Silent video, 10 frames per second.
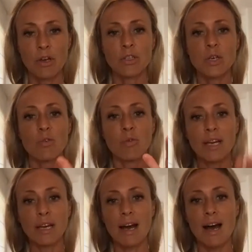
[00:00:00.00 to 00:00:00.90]
So if we
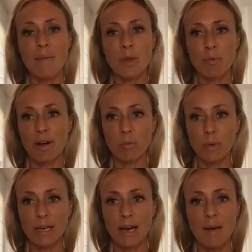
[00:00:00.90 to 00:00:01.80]
can calm the breath, we
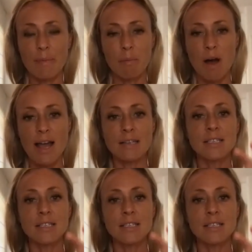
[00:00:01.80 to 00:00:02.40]
calm the mind.